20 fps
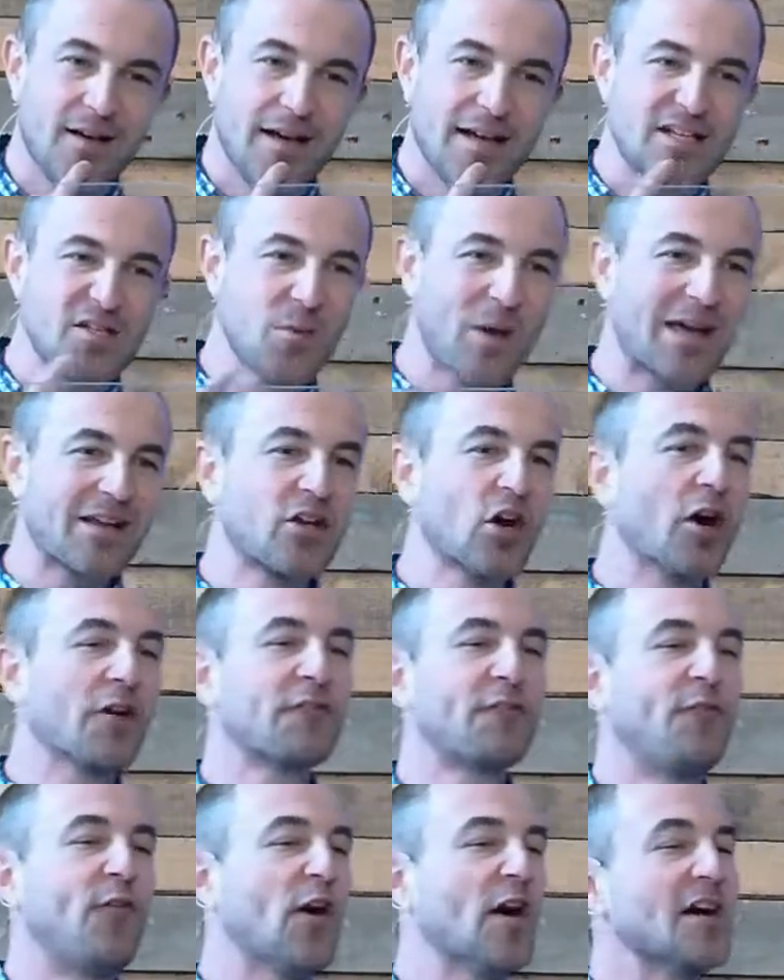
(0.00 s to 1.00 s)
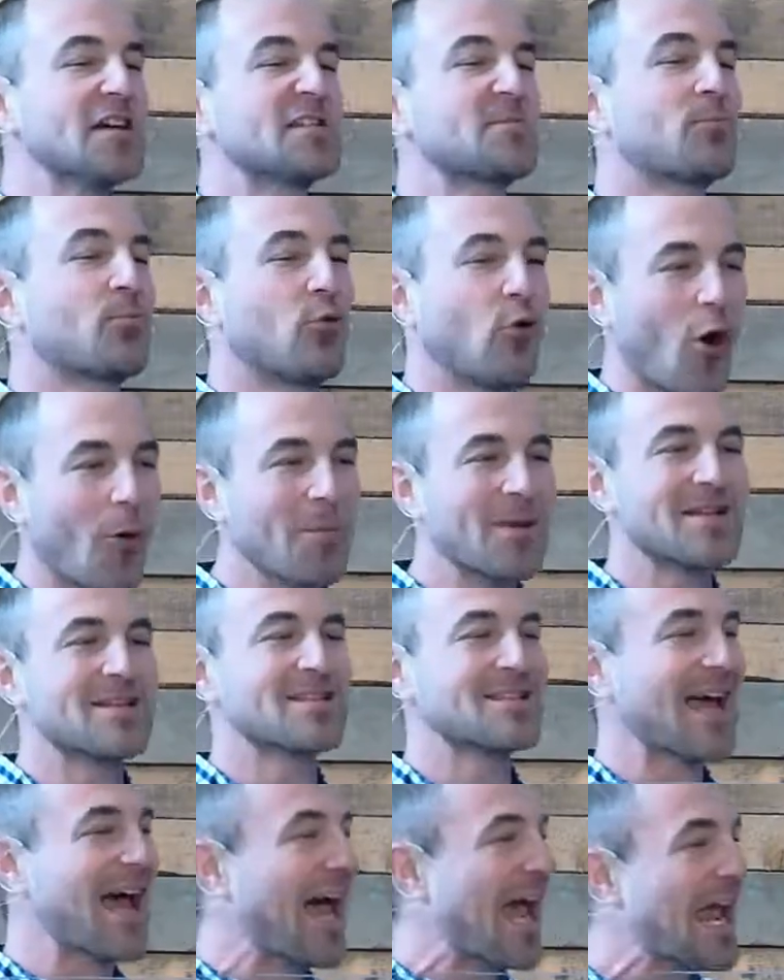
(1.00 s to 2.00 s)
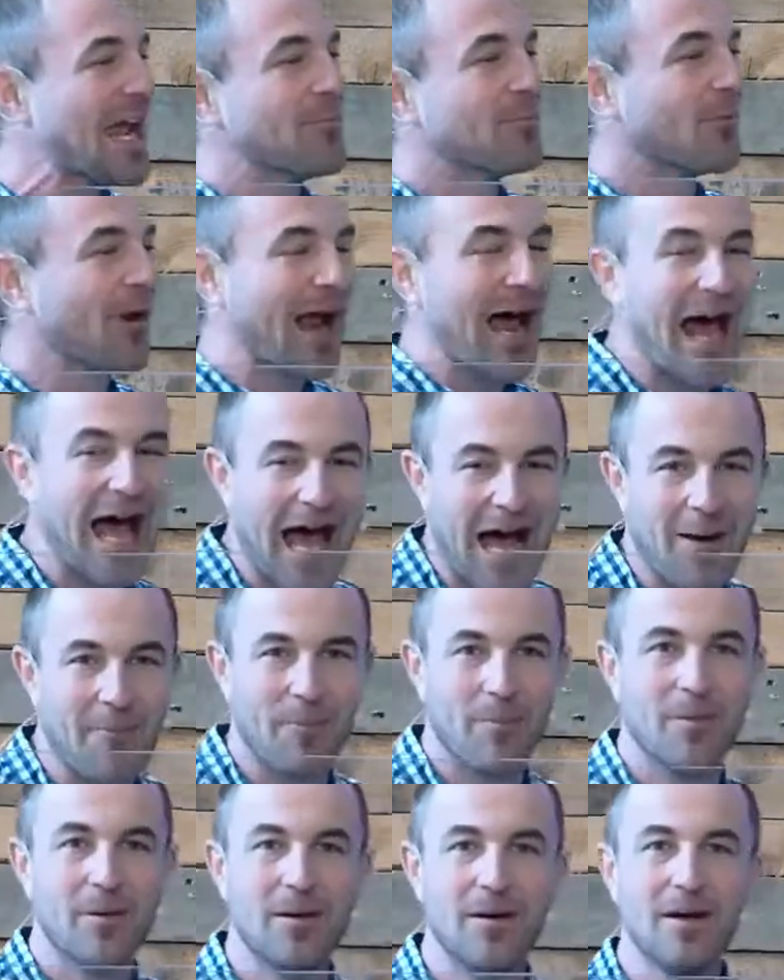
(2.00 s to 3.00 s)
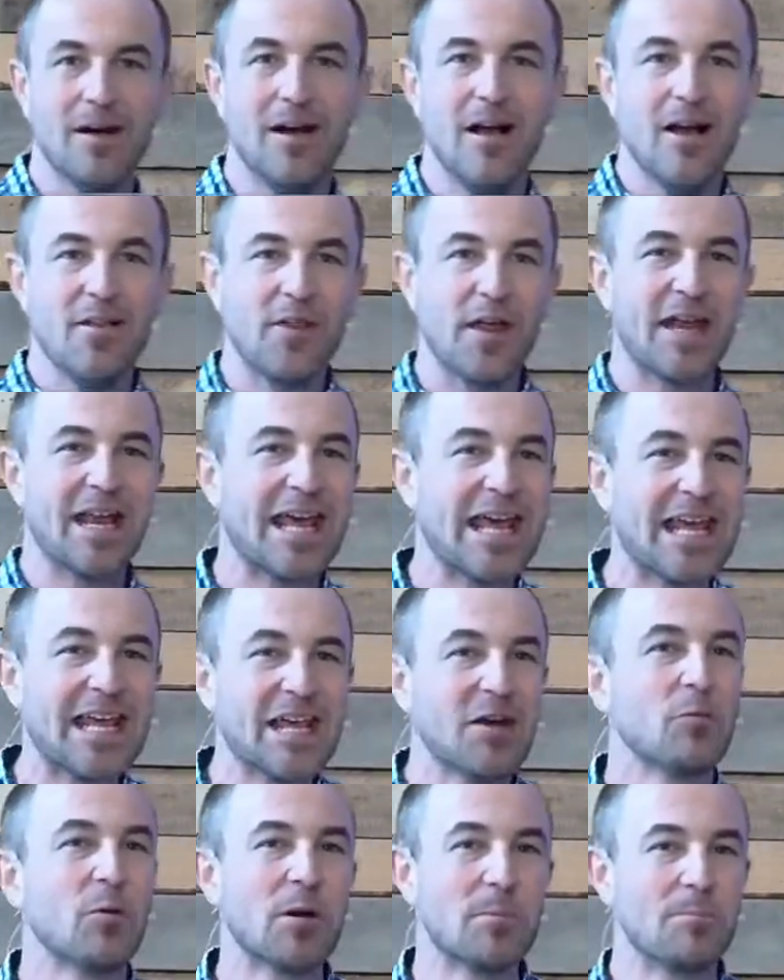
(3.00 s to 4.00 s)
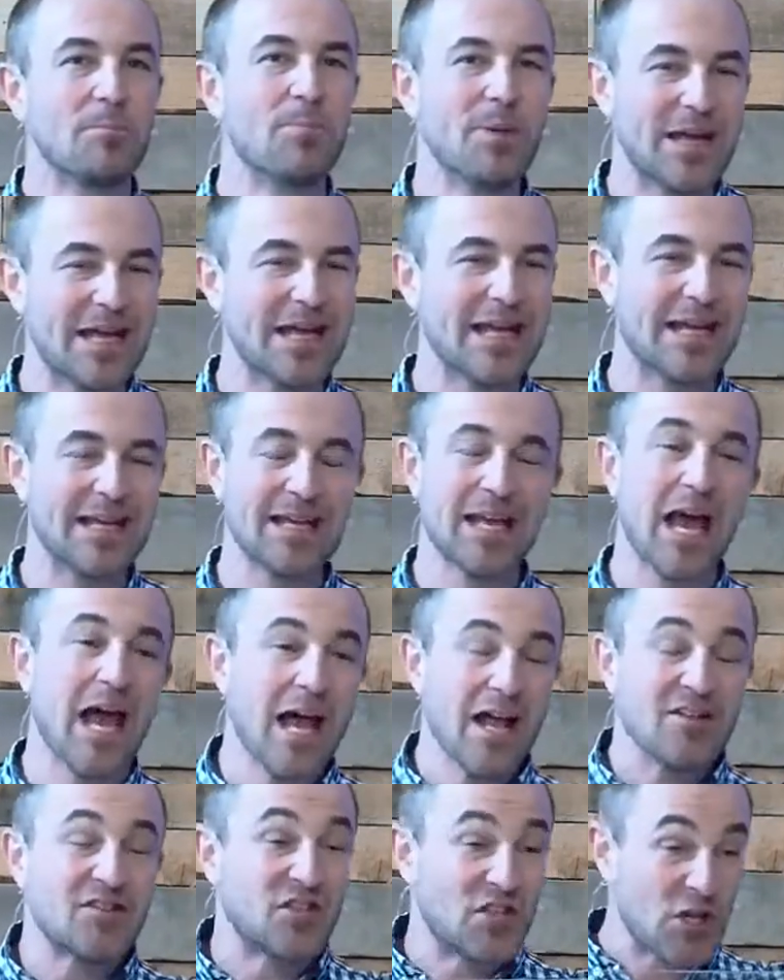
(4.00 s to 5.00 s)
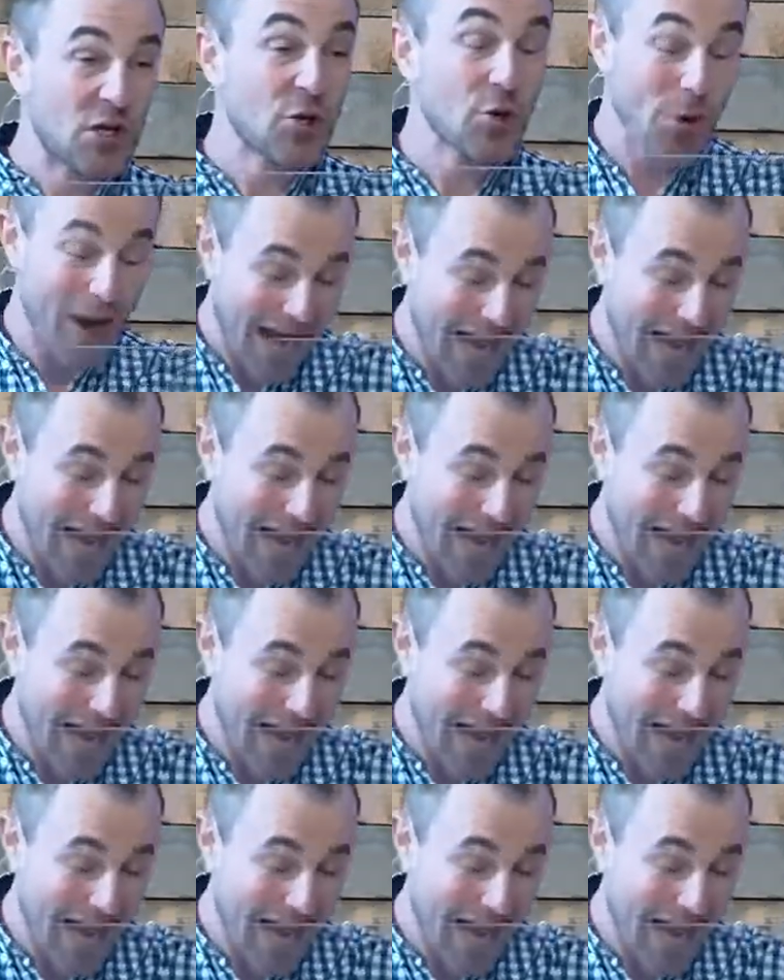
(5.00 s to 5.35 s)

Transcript: It's where God first promised to Abraham that he would be to